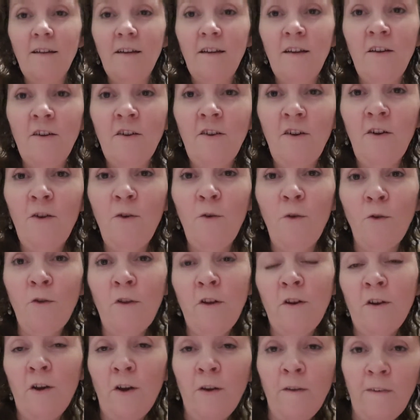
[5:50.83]

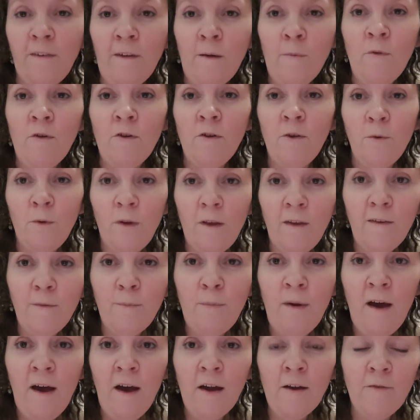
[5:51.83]
or someone who is
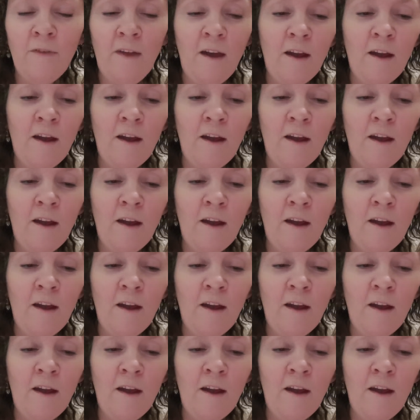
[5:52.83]
part of